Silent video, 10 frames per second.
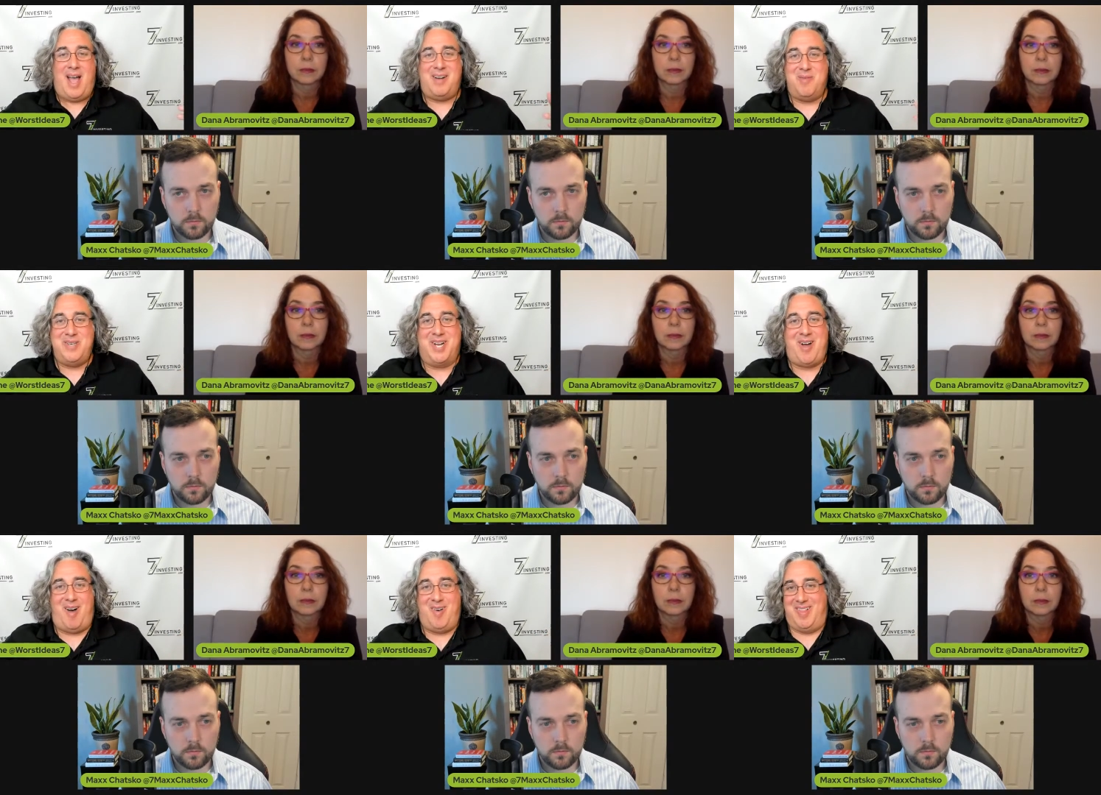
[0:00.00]
Speaker 1: I don't know what you
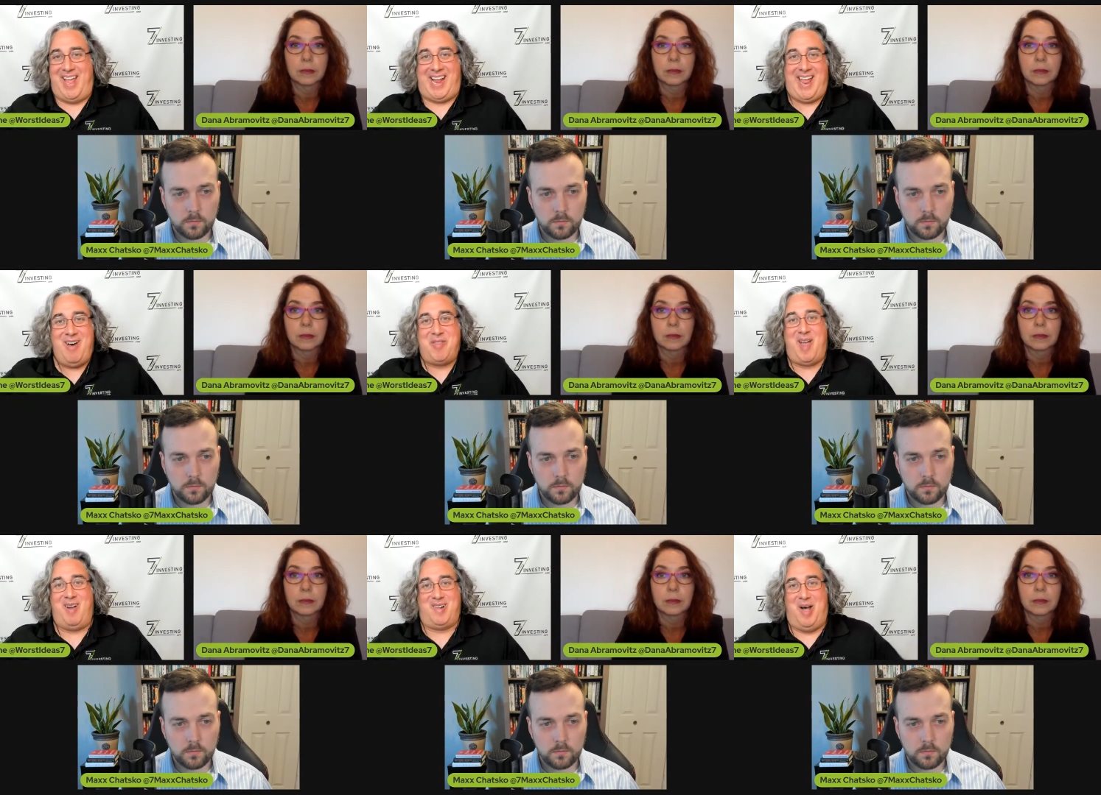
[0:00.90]
call it, like
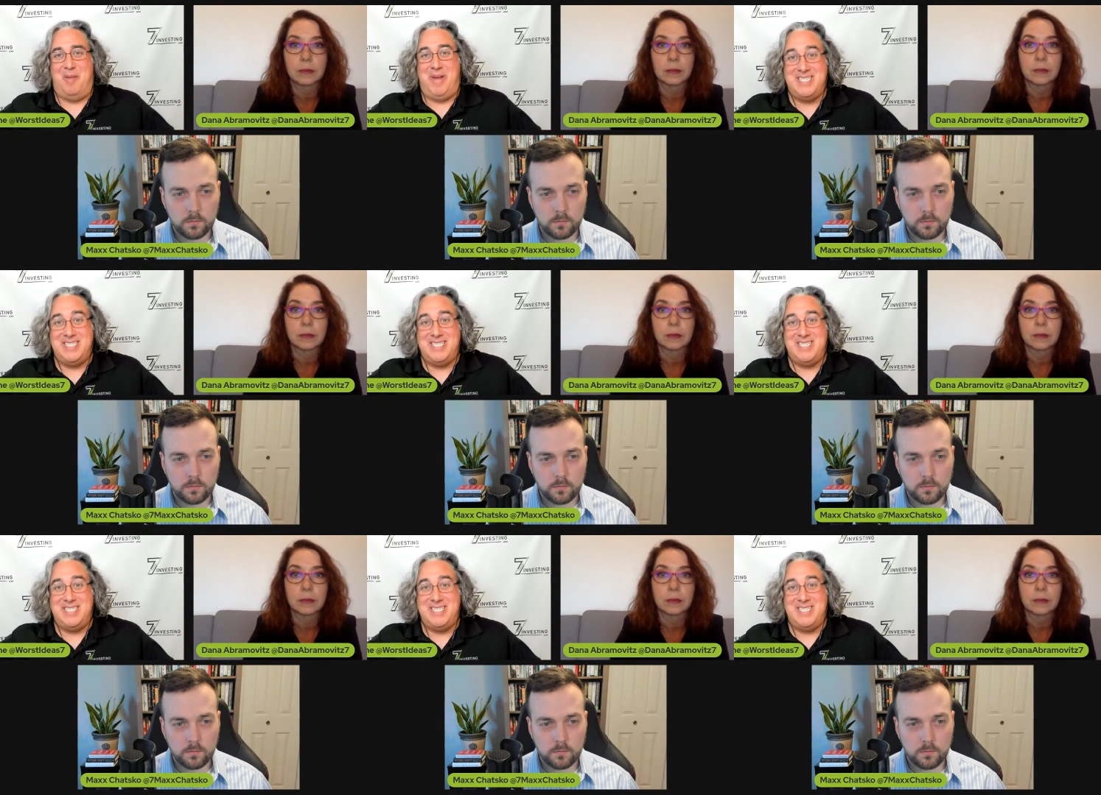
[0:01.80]
healthcare club.